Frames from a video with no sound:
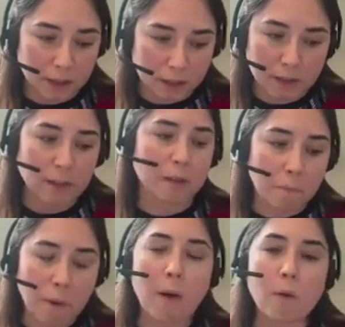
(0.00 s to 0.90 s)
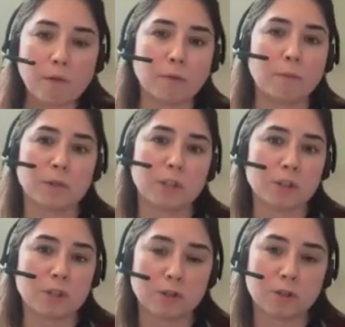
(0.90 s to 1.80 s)
in a powerful
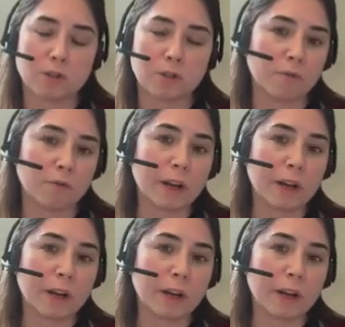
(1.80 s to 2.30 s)
positions don't